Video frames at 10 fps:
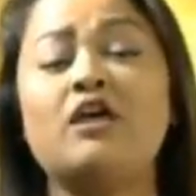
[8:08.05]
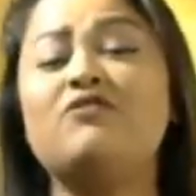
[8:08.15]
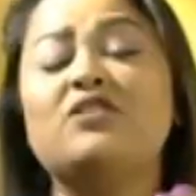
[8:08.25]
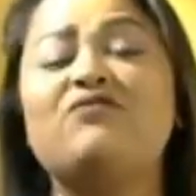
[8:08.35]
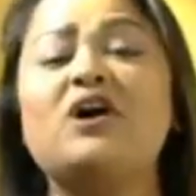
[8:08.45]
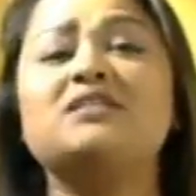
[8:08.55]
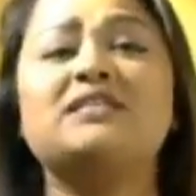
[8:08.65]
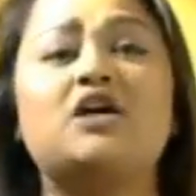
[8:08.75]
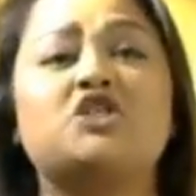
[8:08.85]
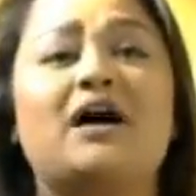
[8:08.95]
For the first
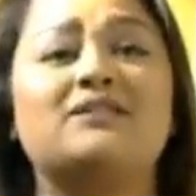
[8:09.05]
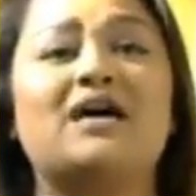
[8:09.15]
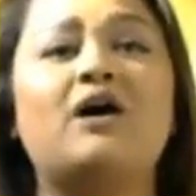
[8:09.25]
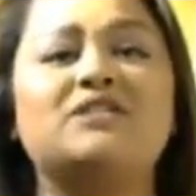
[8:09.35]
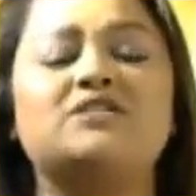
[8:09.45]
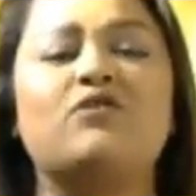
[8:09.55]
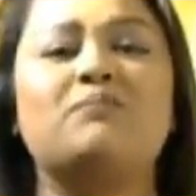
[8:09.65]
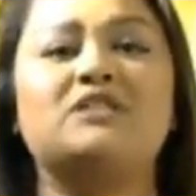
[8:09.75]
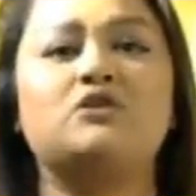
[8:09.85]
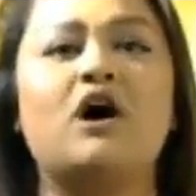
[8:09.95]
shout out, this is from
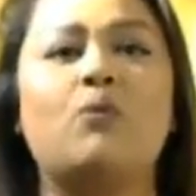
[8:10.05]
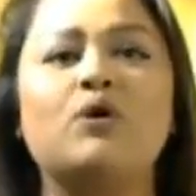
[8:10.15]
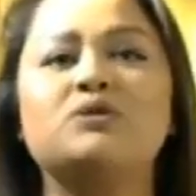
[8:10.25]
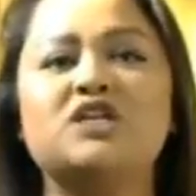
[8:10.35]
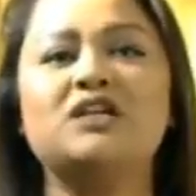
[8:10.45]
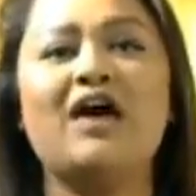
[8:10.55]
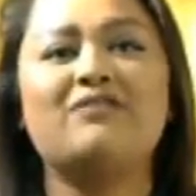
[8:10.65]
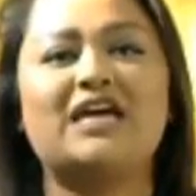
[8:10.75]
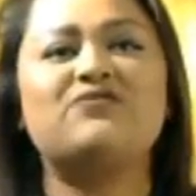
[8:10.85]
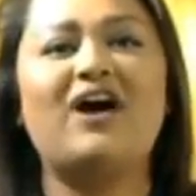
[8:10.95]
Miss uh, Wilton.
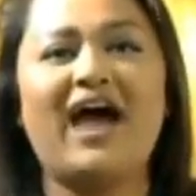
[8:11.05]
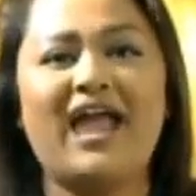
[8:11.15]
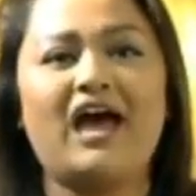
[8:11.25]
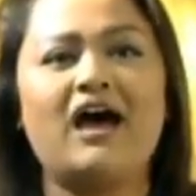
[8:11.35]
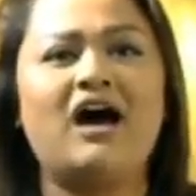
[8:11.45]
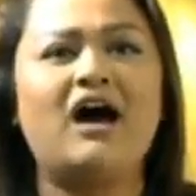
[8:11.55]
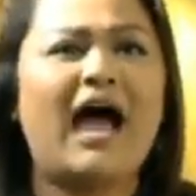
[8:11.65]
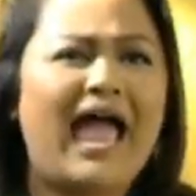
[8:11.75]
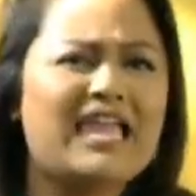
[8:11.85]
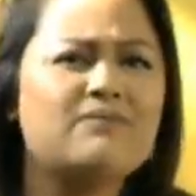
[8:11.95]
That's for uh,
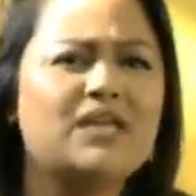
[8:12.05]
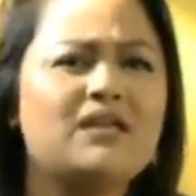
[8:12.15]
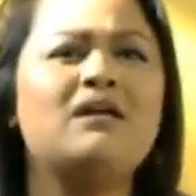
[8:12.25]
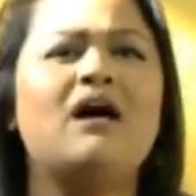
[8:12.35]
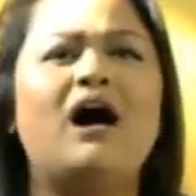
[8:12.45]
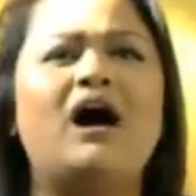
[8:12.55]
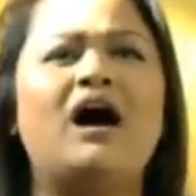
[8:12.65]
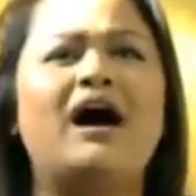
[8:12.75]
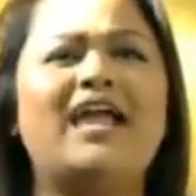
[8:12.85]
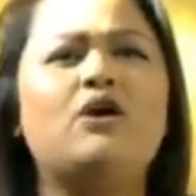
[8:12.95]
Amy,
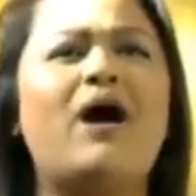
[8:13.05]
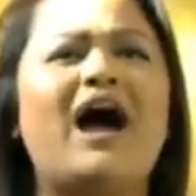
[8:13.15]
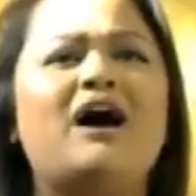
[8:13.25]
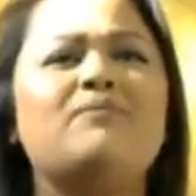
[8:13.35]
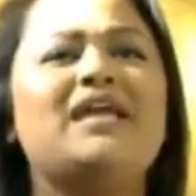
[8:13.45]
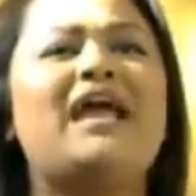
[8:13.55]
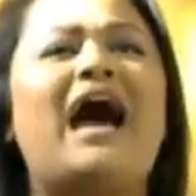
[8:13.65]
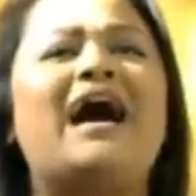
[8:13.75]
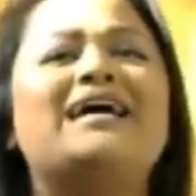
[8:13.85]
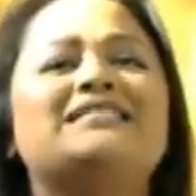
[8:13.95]
uh, Ilhami,
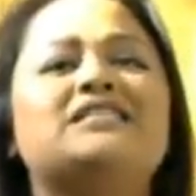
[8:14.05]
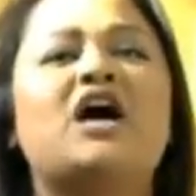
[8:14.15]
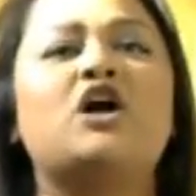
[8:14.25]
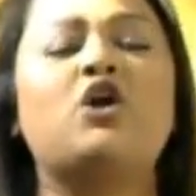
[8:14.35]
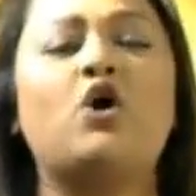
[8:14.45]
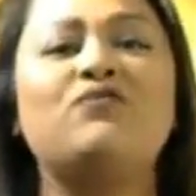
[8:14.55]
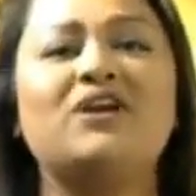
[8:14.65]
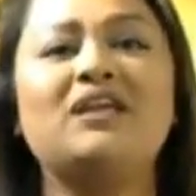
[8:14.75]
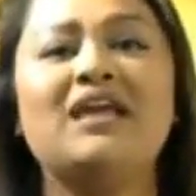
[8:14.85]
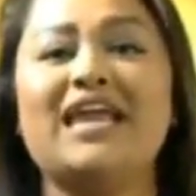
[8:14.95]
and uh,
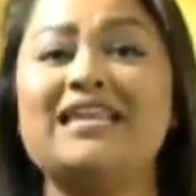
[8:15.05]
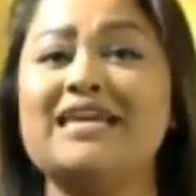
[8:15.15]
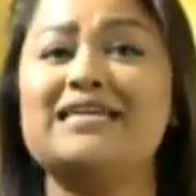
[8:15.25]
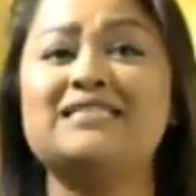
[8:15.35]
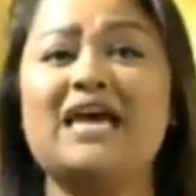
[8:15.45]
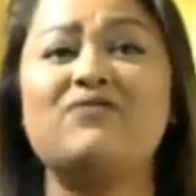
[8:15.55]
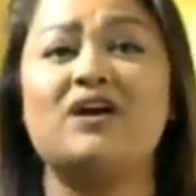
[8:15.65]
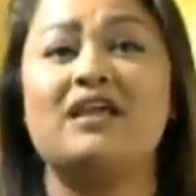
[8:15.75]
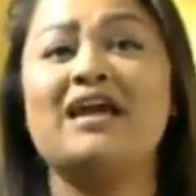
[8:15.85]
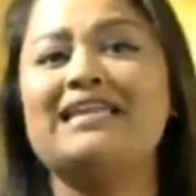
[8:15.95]
Govin in year
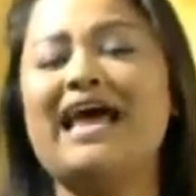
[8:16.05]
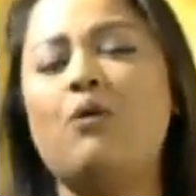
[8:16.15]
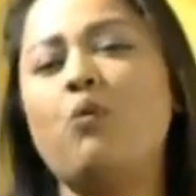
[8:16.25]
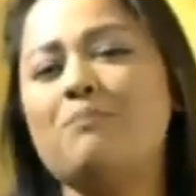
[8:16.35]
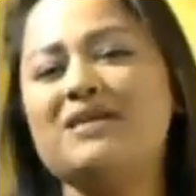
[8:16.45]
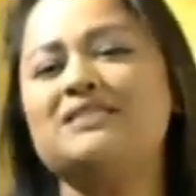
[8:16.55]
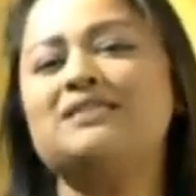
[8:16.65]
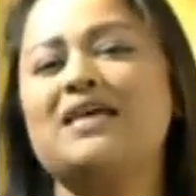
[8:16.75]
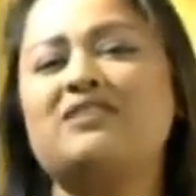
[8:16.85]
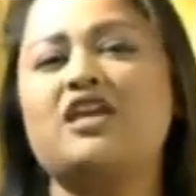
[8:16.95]
seven. Now, what Miss has
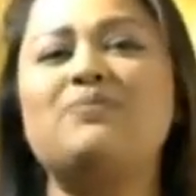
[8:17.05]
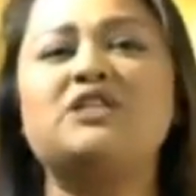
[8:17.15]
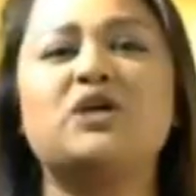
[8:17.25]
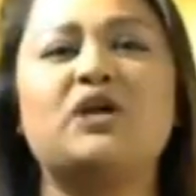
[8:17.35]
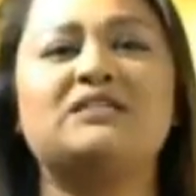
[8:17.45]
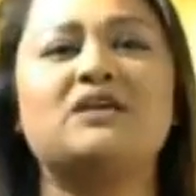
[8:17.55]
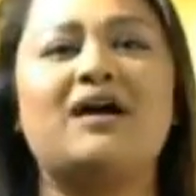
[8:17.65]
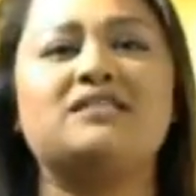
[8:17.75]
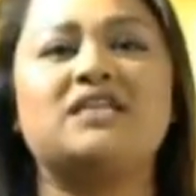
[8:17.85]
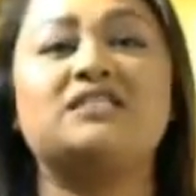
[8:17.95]
said that you've been doing in
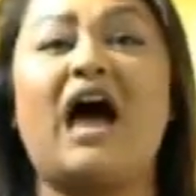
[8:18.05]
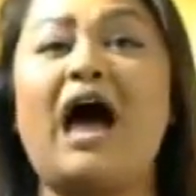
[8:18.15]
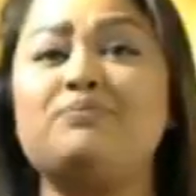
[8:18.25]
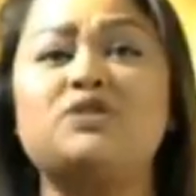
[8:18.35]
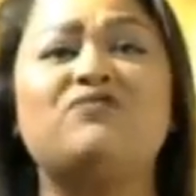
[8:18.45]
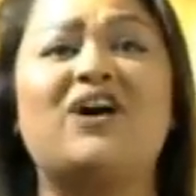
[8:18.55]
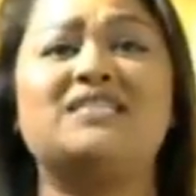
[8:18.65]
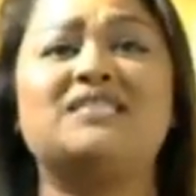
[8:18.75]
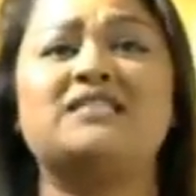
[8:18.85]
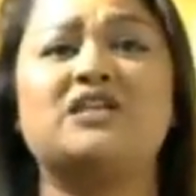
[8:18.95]
science is absolutely
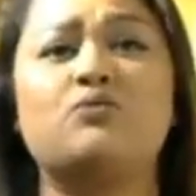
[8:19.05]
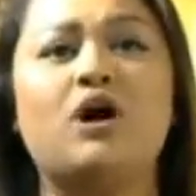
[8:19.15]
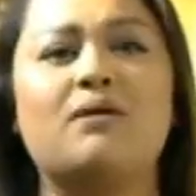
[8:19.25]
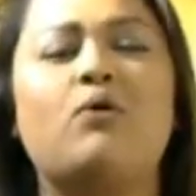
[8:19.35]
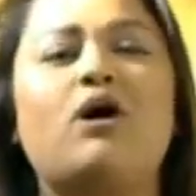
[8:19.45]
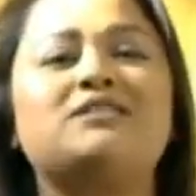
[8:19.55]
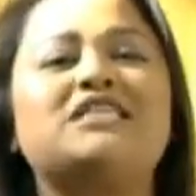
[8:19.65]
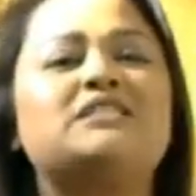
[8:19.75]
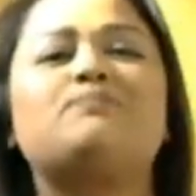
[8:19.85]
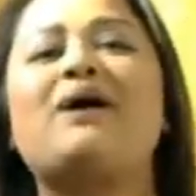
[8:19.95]
fantastic work
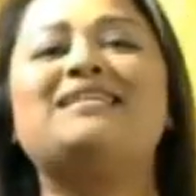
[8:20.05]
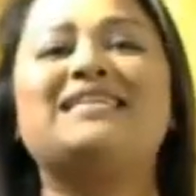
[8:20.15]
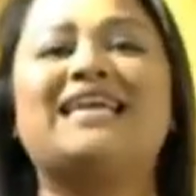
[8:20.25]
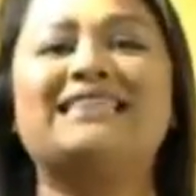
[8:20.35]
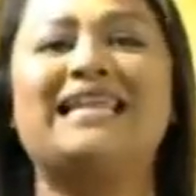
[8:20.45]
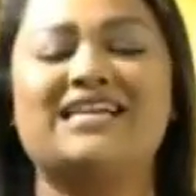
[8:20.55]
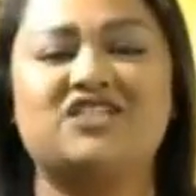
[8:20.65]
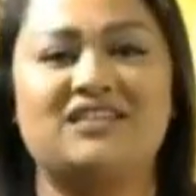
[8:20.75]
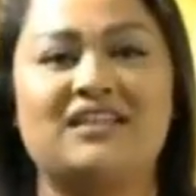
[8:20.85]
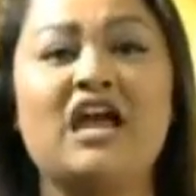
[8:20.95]
participating in the
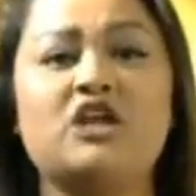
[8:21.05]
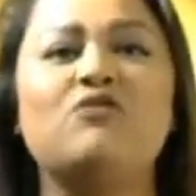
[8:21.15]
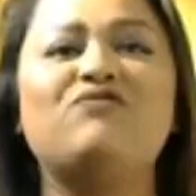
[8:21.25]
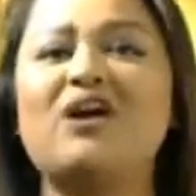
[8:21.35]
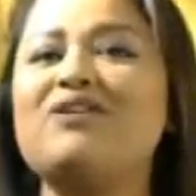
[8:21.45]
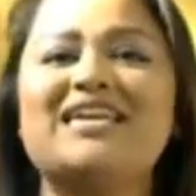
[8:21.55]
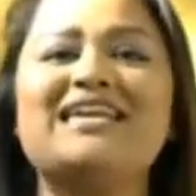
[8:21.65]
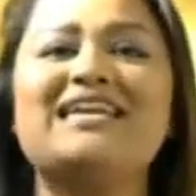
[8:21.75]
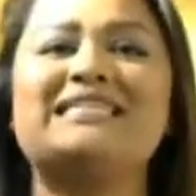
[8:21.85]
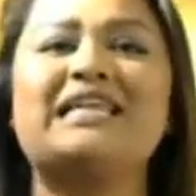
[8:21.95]
lesson. You're very
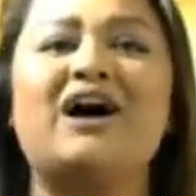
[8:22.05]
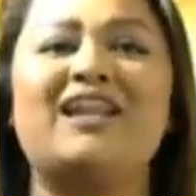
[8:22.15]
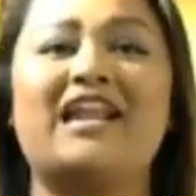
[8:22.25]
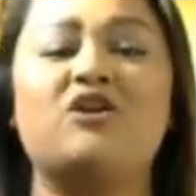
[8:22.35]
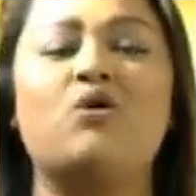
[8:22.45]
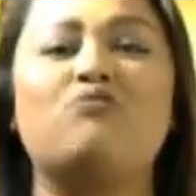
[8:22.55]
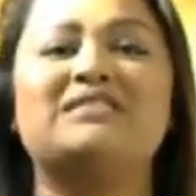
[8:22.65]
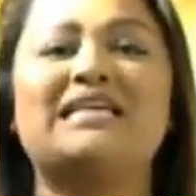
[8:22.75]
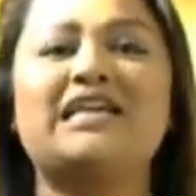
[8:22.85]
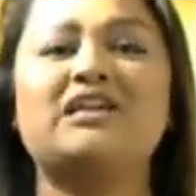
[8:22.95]
eager to learn and you're
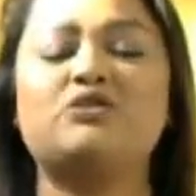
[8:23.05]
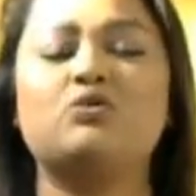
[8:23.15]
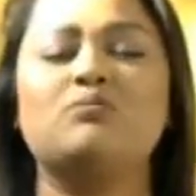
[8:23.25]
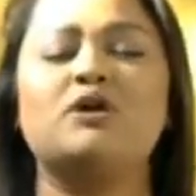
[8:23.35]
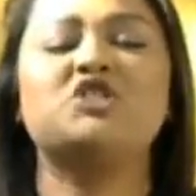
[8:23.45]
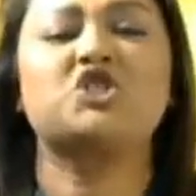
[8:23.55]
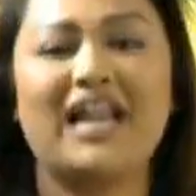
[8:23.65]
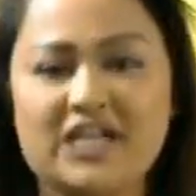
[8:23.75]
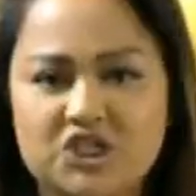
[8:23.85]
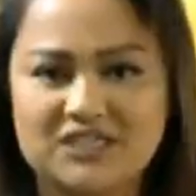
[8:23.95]
resilient through the most
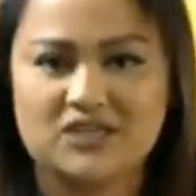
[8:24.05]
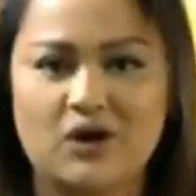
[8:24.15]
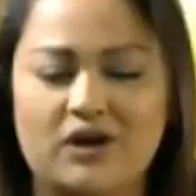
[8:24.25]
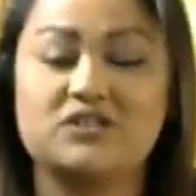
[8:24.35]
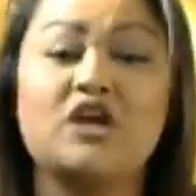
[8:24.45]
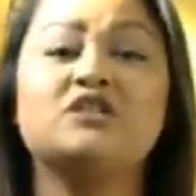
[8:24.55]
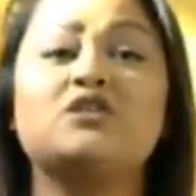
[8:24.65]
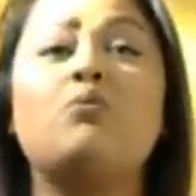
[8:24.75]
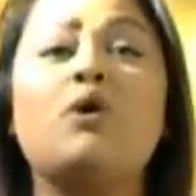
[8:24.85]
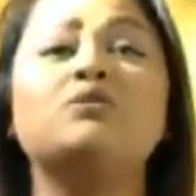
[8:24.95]
challenging tasks.
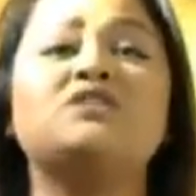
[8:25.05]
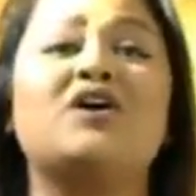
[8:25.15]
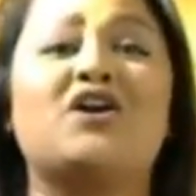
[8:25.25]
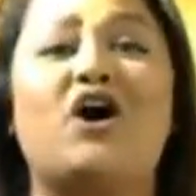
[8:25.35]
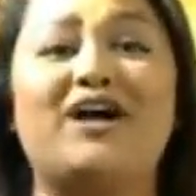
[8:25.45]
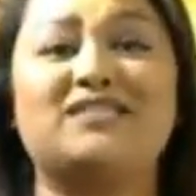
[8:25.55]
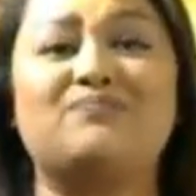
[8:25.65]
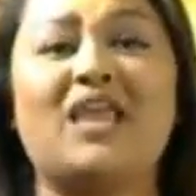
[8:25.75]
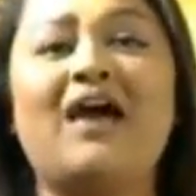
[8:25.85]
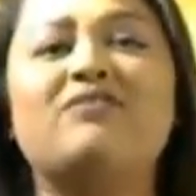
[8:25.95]
So well done, guys.
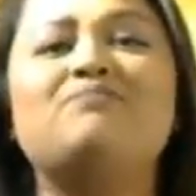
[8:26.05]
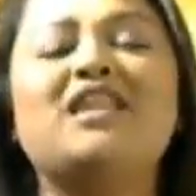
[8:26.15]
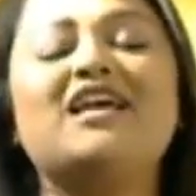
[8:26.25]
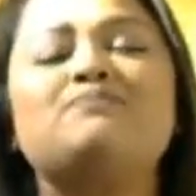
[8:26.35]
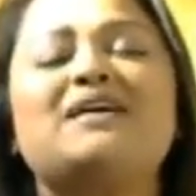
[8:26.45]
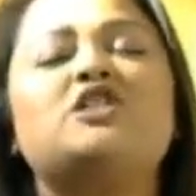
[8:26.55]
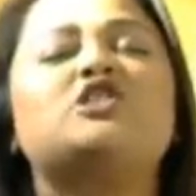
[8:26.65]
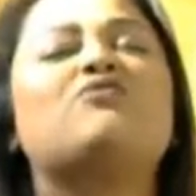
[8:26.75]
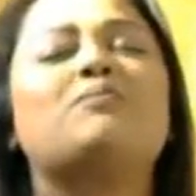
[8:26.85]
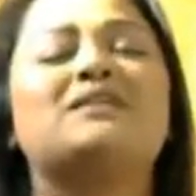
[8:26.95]
The next message
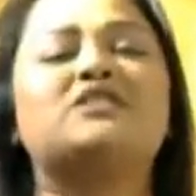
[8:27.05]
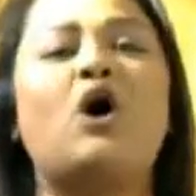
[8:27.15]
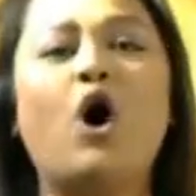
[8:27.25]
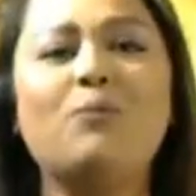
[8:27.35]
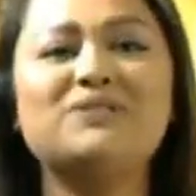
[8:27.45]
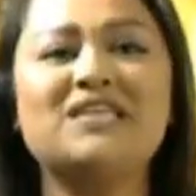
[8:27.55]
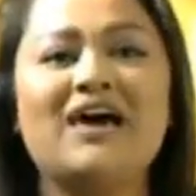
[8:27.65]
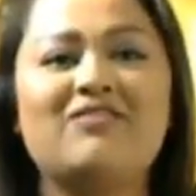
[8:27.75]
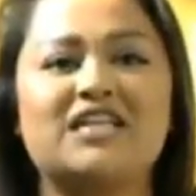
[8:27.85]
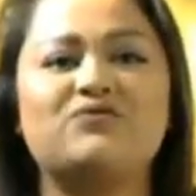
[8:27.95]
is from Miss Hobbs.
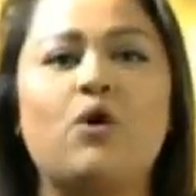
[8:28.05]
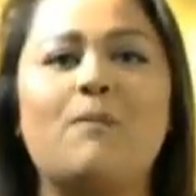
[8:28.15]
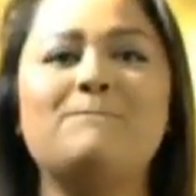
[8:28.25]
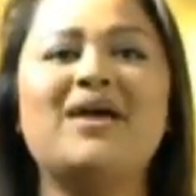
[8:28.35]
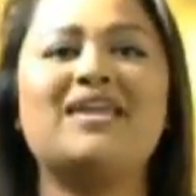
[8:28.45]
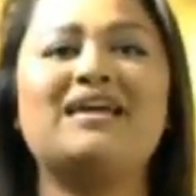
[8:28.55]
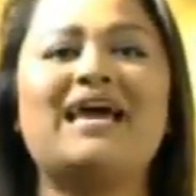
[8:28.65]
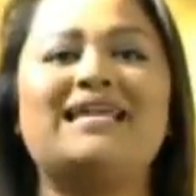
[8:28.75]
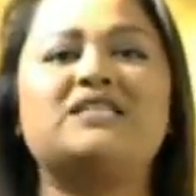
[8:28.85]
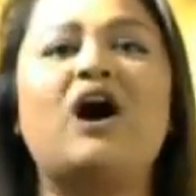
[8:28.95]
That's for Megan
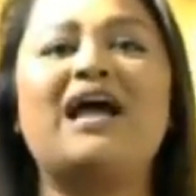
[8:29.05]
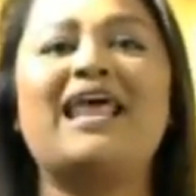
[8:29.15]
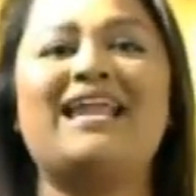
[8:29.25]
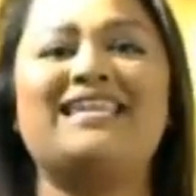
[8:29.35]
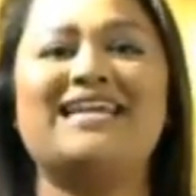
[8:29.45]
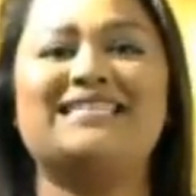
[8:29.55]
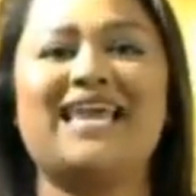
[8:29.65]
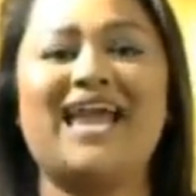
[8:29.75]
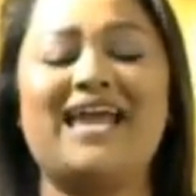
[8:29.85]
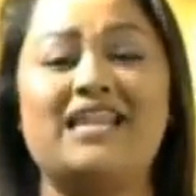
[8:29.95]
and Tyler in year
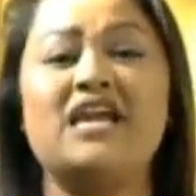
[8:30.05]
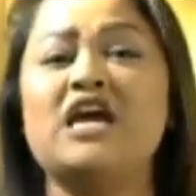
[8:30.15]
10.